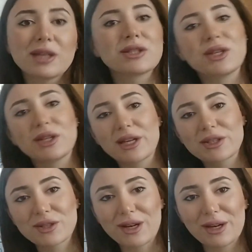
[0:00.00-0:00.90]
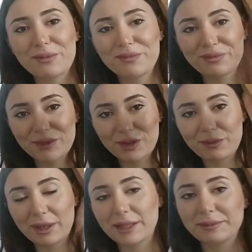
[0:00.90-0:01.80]
See you next time.
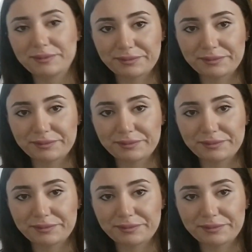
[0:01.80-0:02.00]
Goodbye.